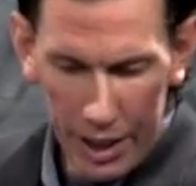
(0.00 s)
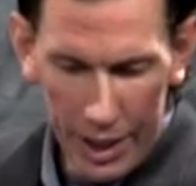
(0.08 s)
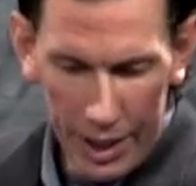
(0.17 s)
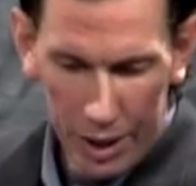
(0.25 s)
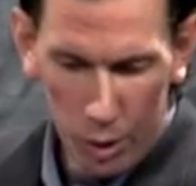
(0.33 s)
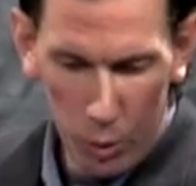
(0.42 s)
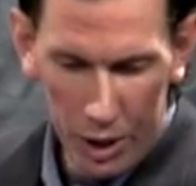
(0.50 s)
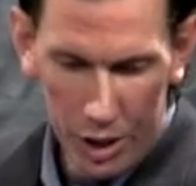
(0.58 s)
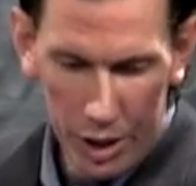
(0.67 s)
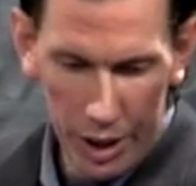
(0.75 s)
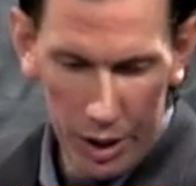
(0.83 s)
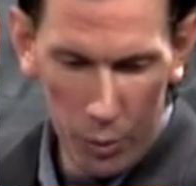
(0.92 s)
next
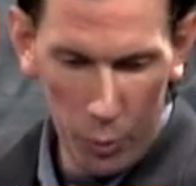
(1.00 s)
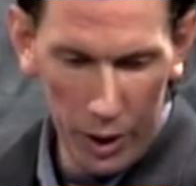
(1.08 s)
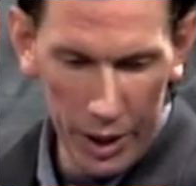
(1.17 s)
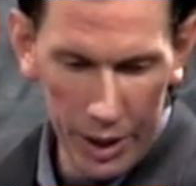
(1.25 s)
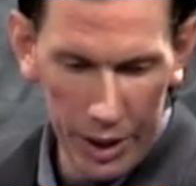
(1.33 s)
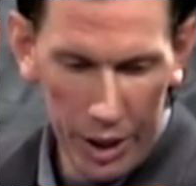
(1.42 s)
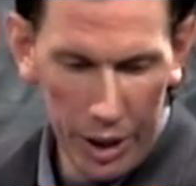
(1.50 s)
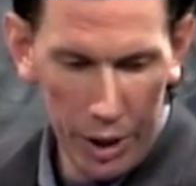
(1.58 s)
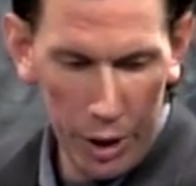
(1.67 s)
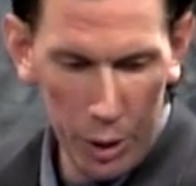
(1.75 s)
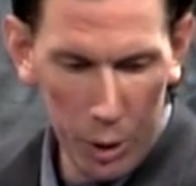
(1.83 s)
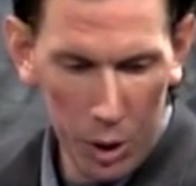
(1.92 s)
question with
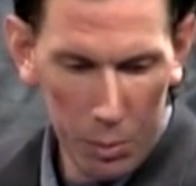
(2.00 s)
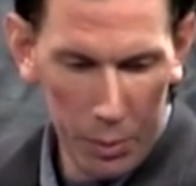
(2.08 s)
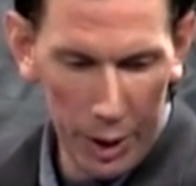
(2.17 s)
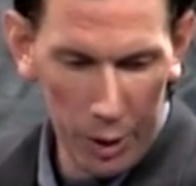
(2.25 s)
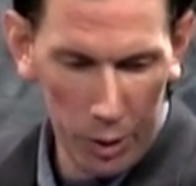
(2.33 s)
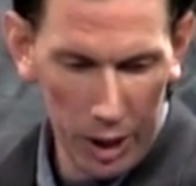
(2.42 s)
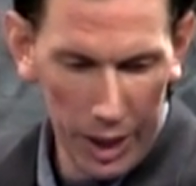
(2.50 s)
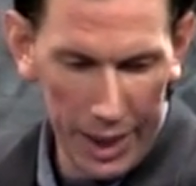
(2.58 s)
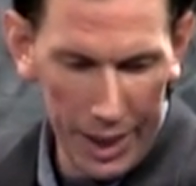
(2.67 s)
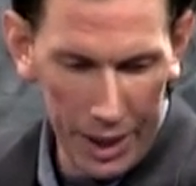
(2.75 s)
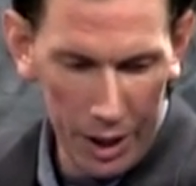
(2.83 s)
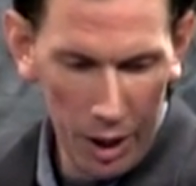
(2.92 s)
you, Mayor
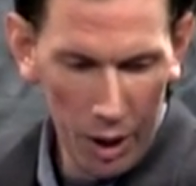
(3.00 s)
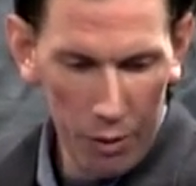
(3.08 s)
Lane.